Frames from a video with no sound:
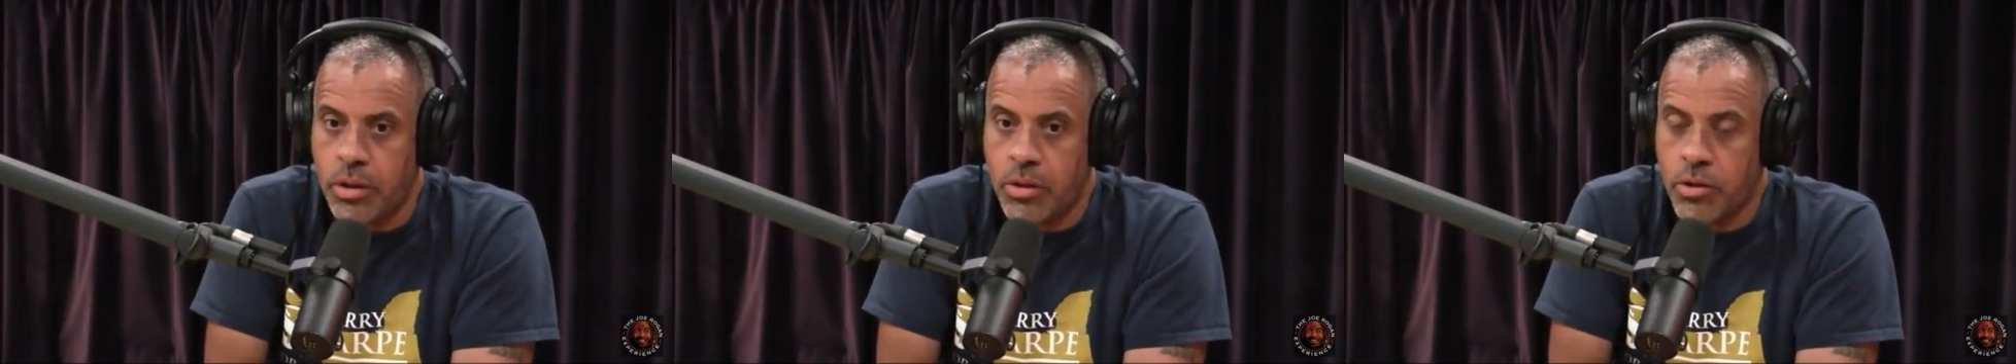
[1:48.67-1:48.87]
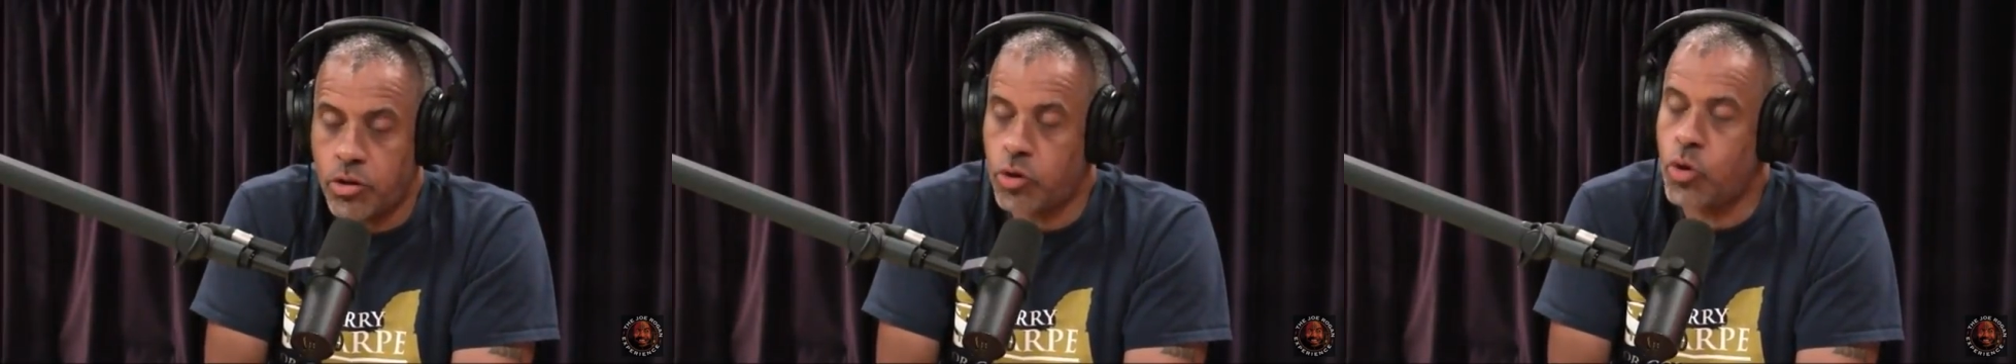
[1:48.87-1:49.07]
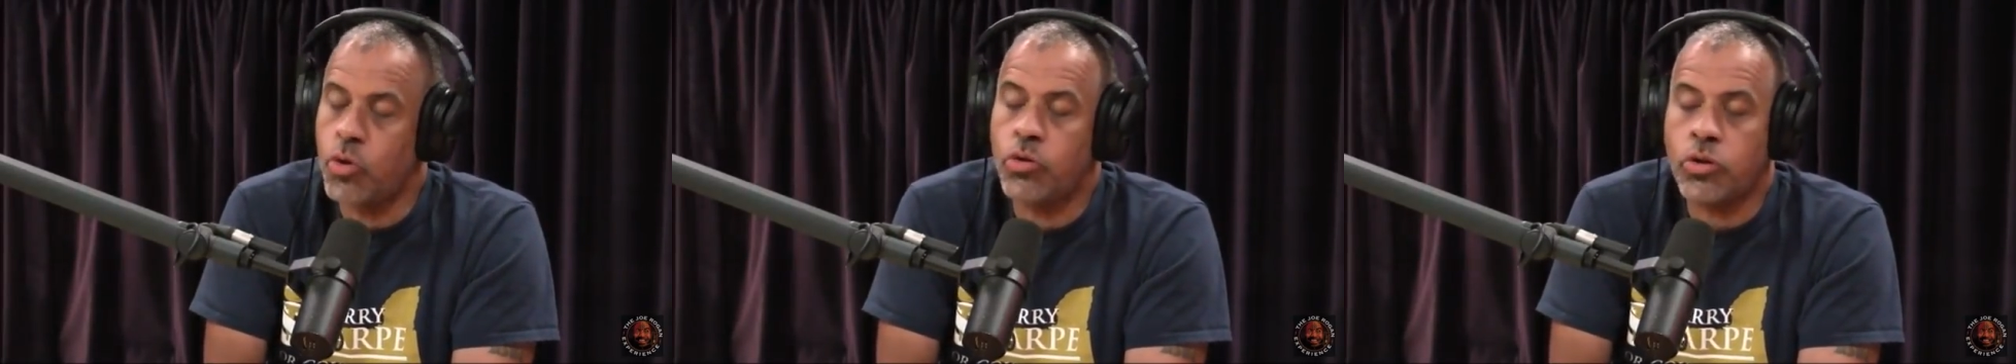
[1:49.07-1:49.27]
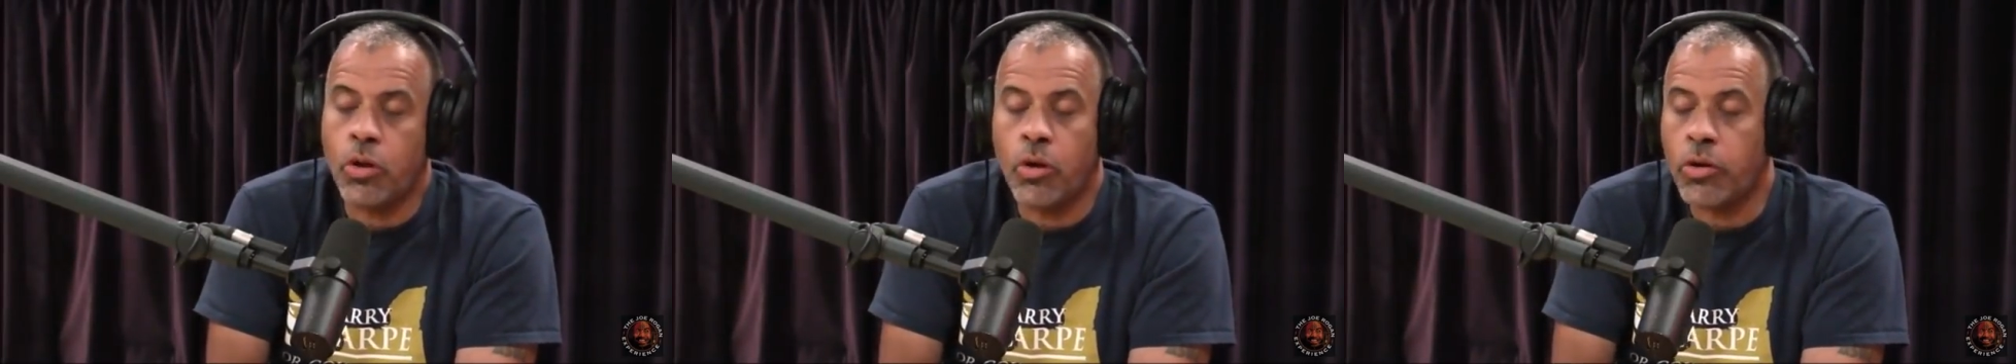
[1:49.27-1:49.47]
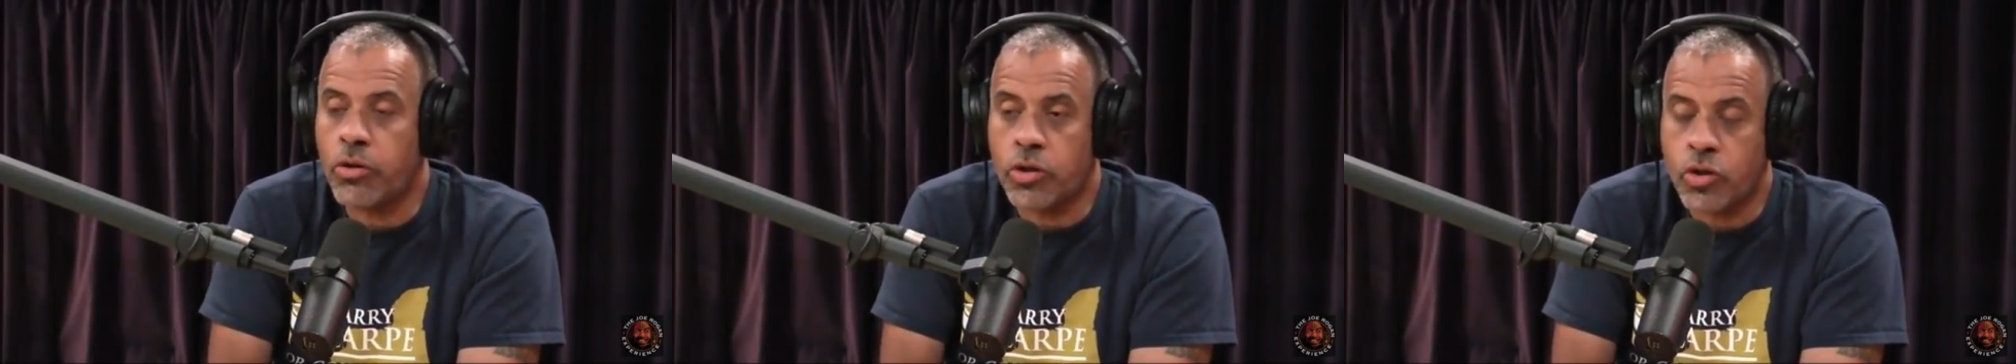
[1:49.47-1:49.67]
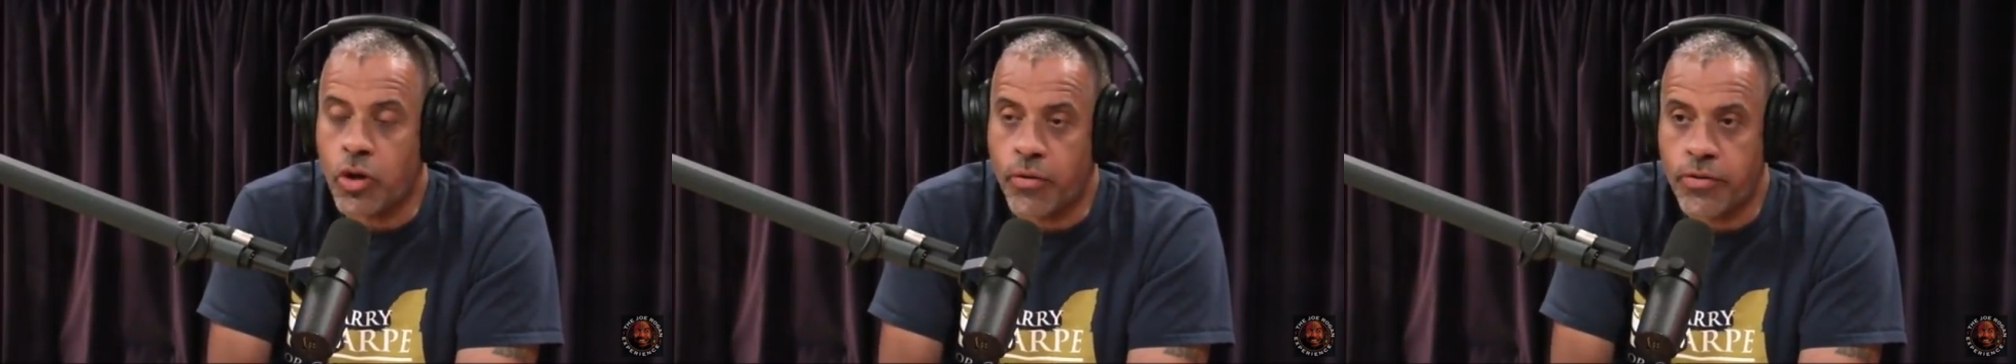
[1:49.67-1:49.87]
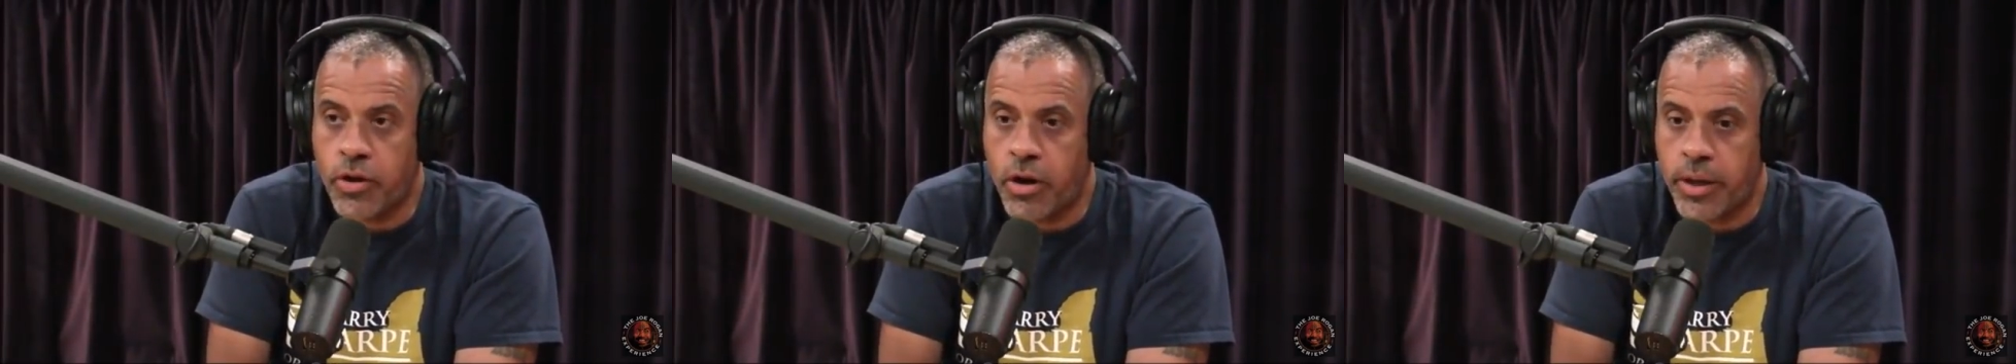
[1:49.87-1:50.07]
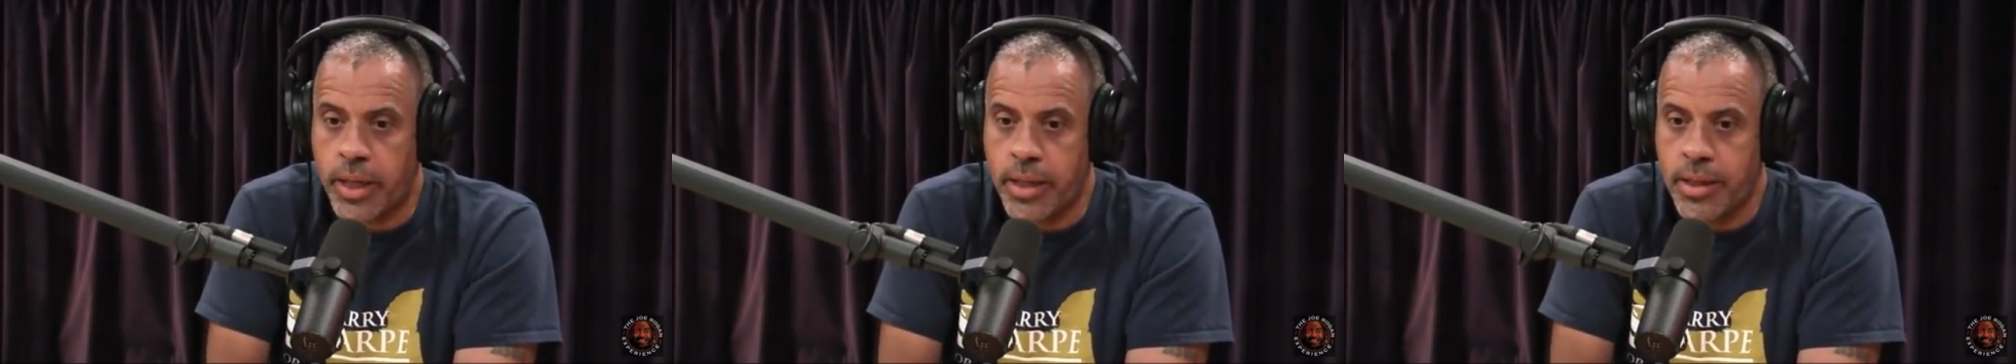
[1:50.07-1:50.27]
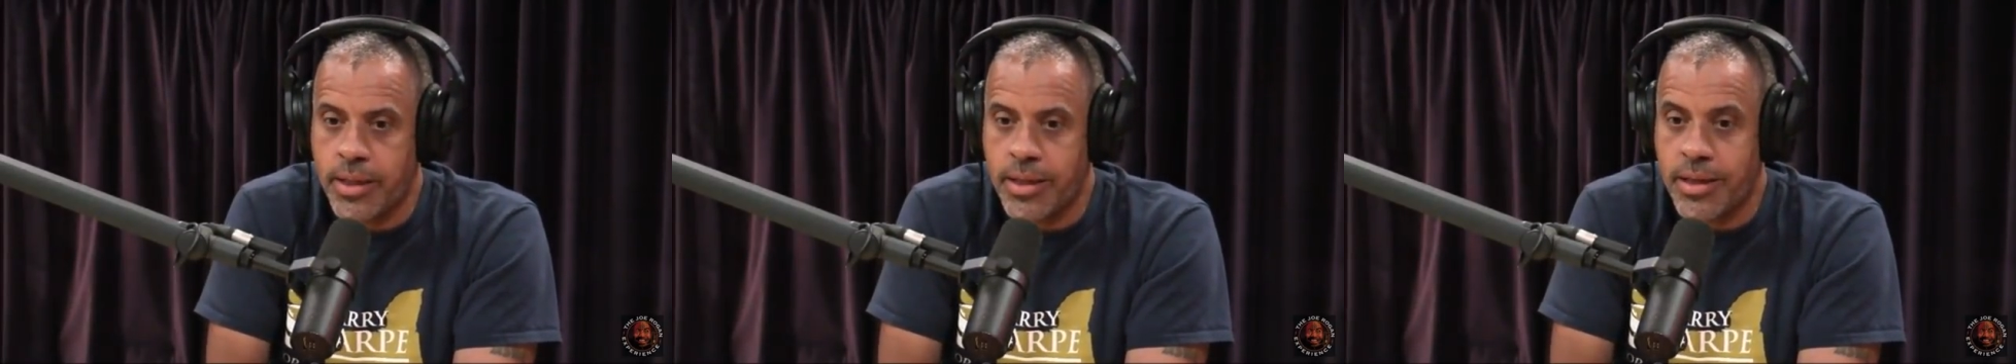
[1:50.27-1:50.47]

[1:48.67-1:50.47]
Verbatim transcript: the school is no longer a soft target